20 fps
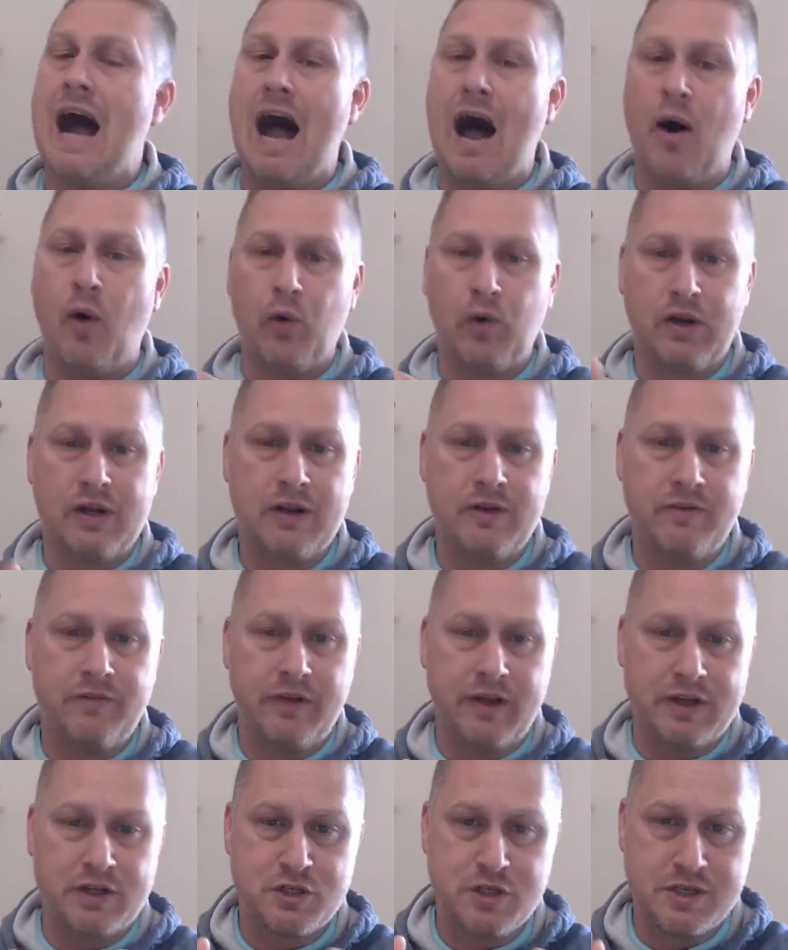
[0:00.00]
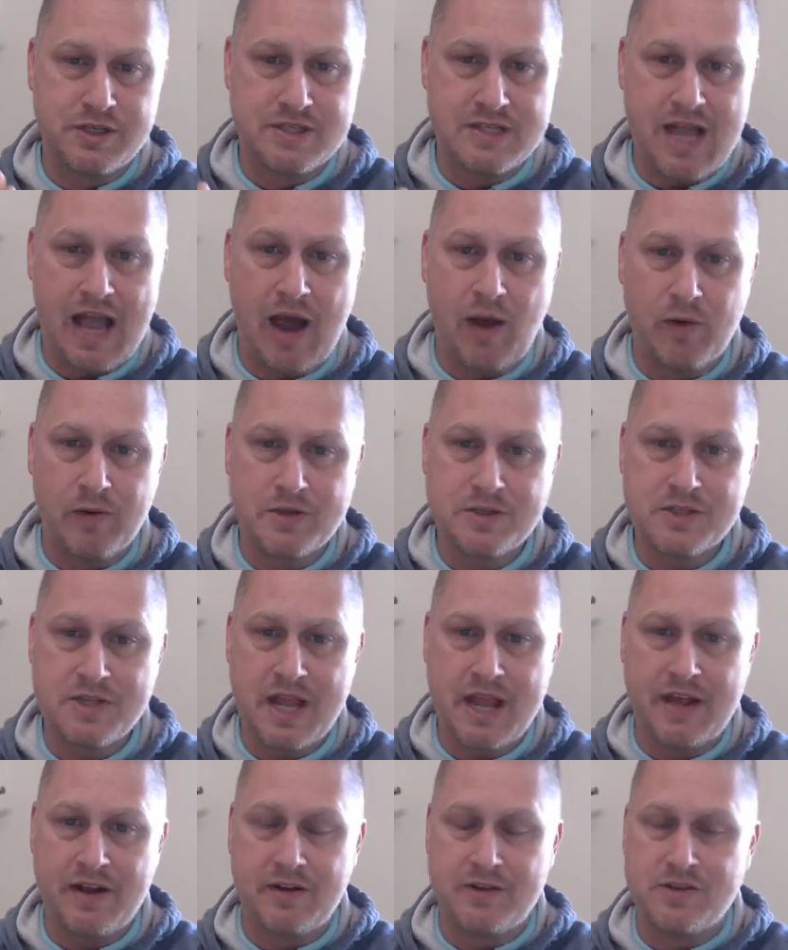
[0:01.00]
Our convictions, our
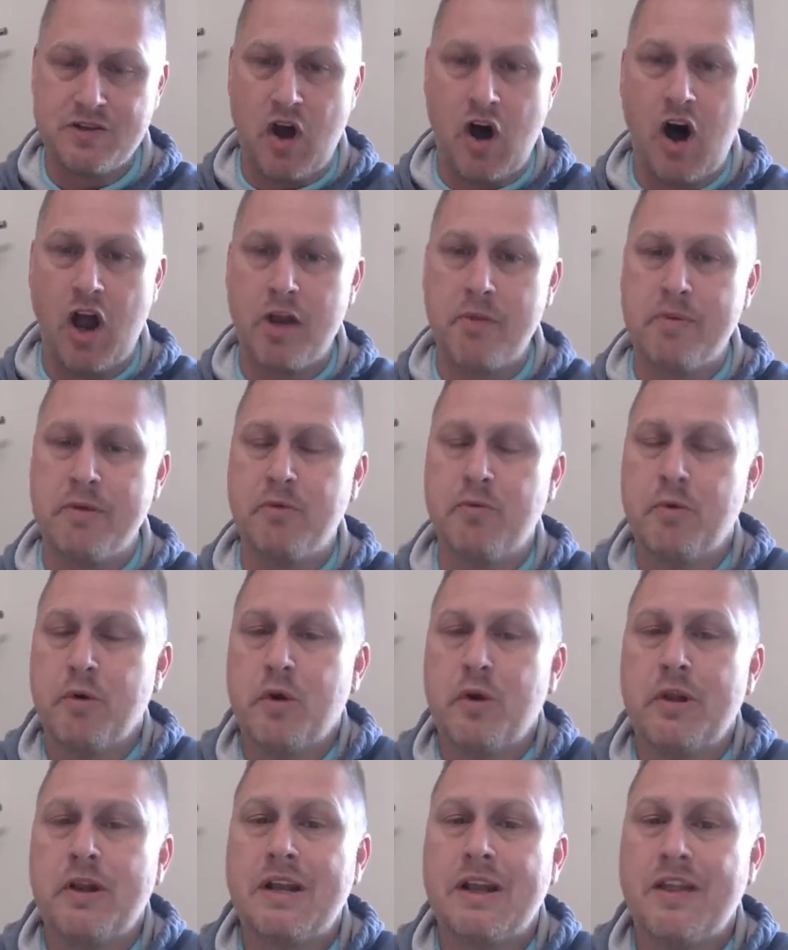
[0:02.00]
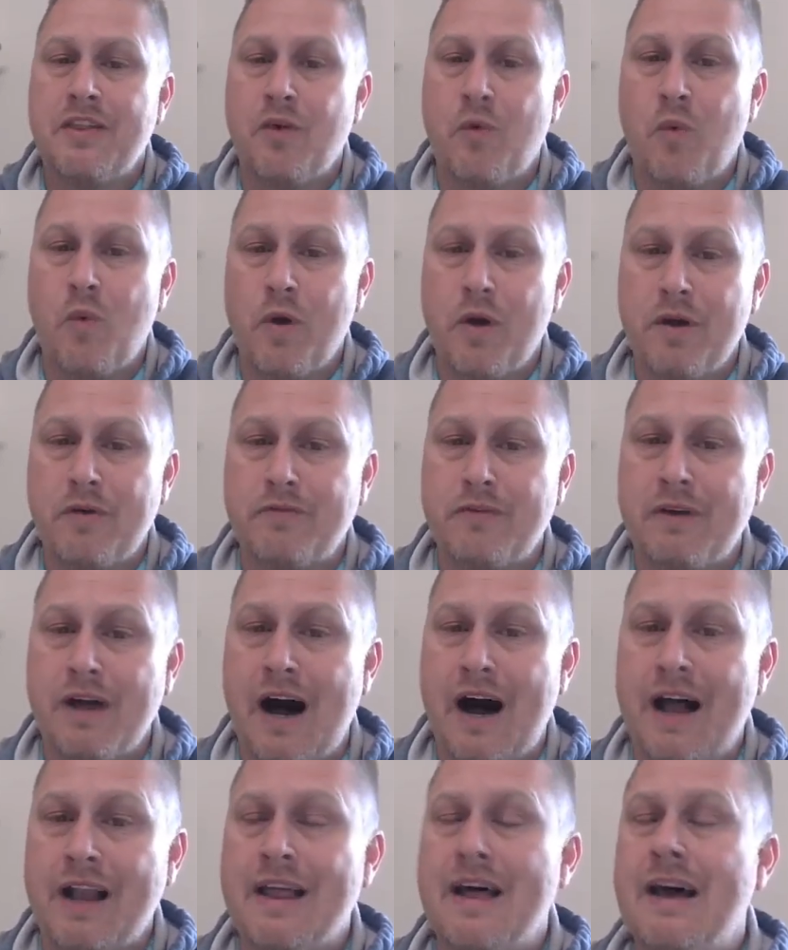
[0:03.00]
standards ought to be rooted in the Word of
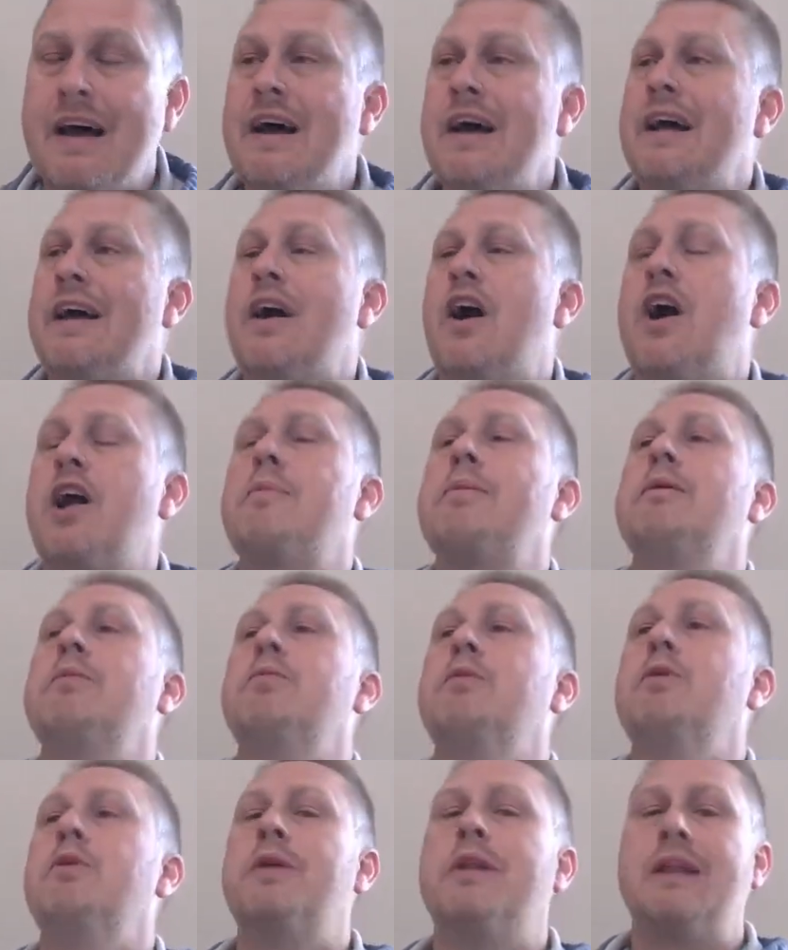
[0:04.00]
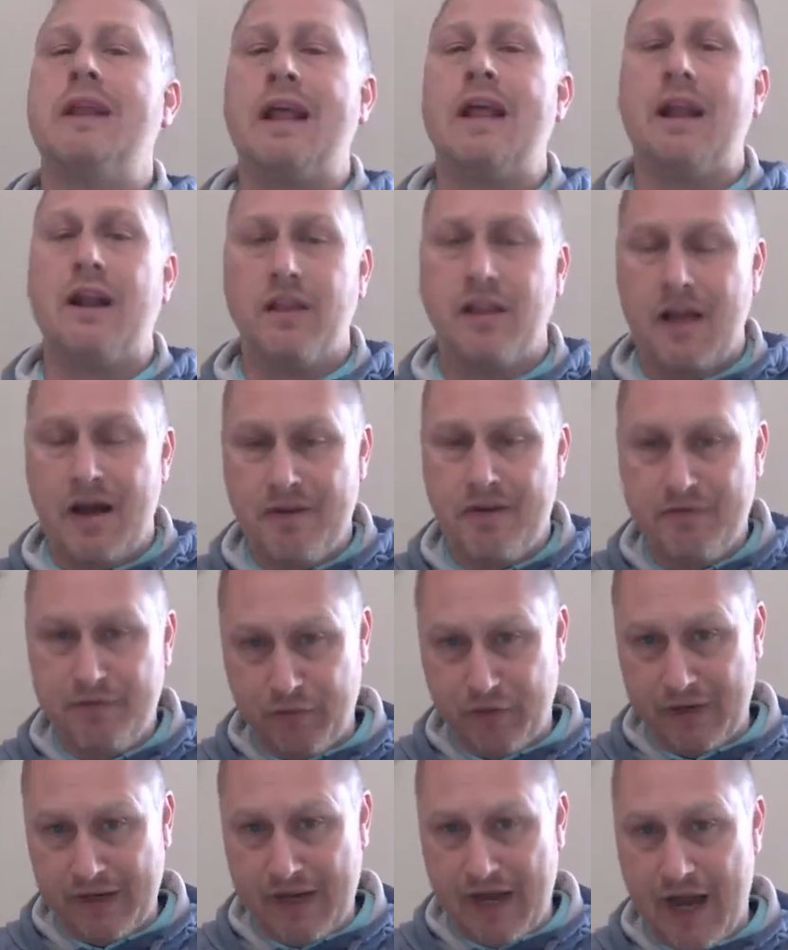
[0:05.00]
God. They ought to be rooted in a love
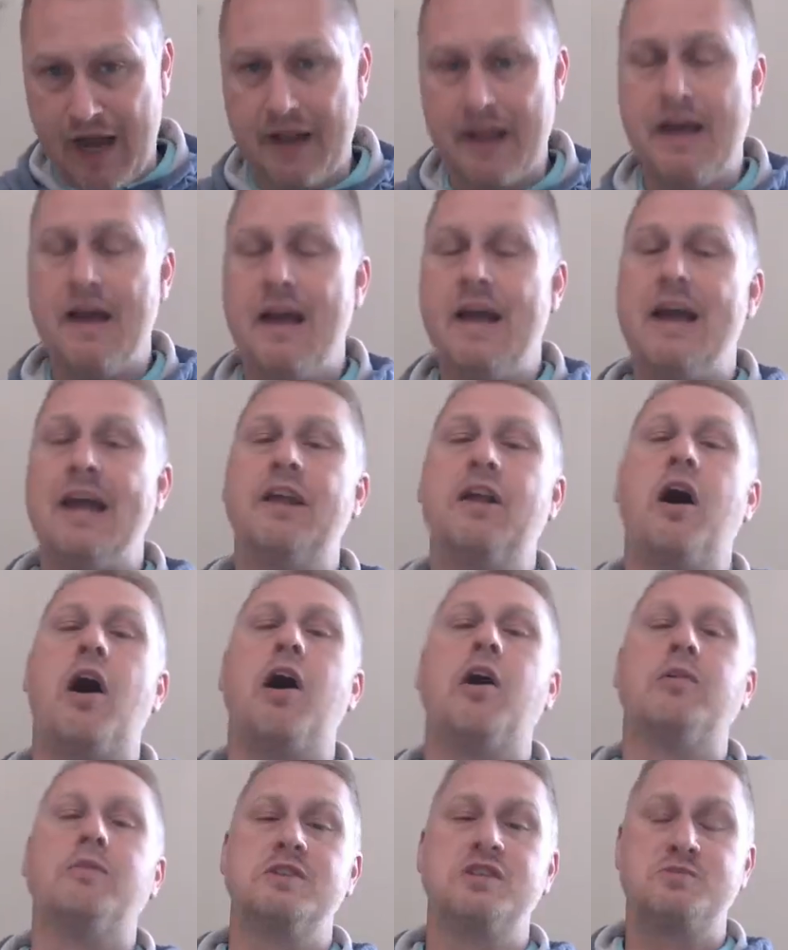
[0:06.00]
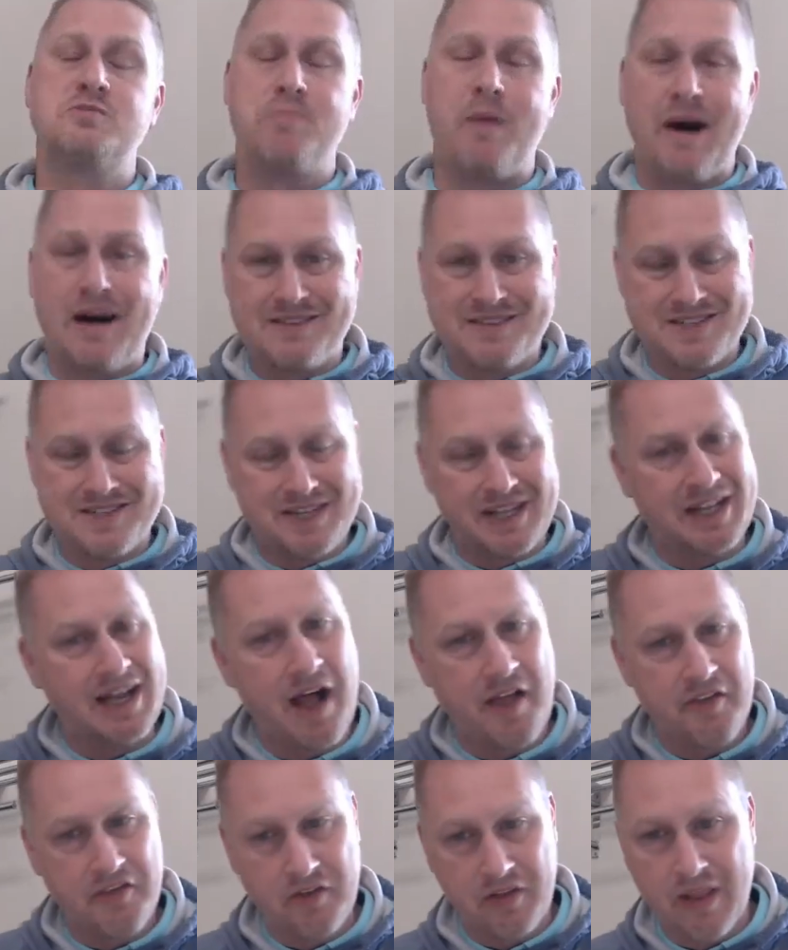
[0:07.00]
for God, in our response to
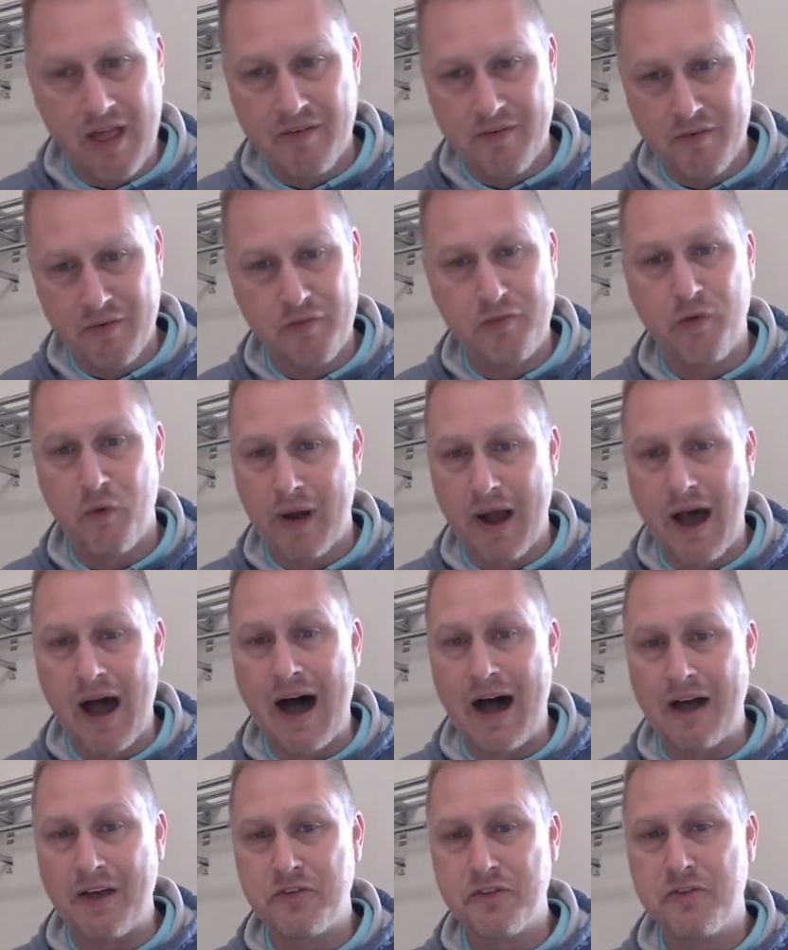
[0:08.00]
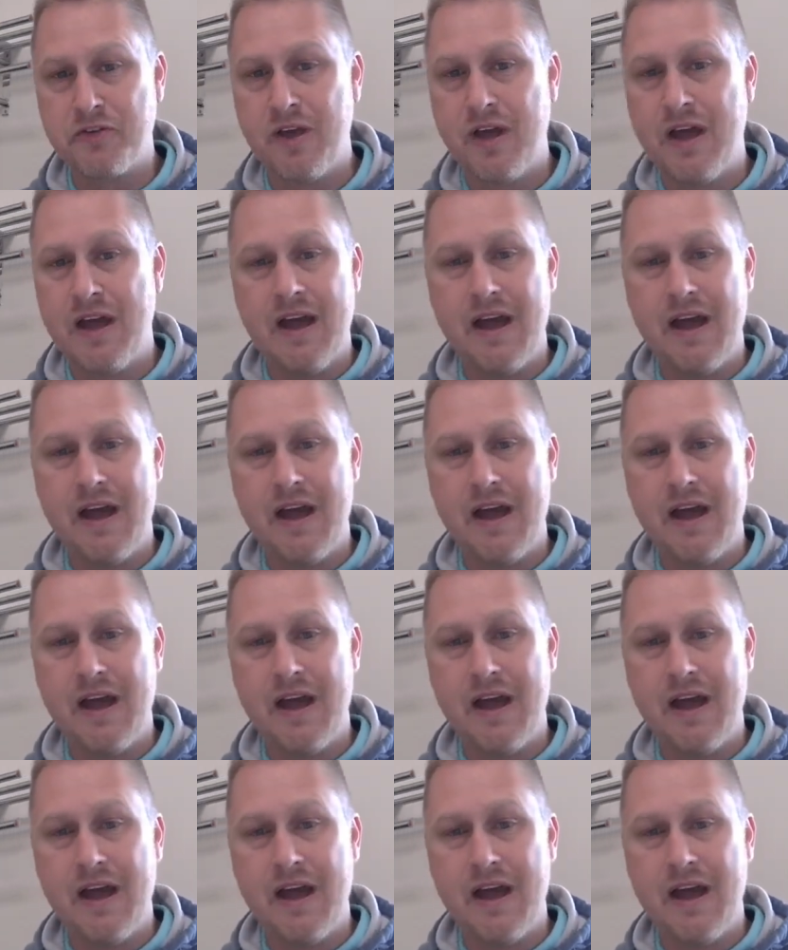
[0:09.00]
God's love for us.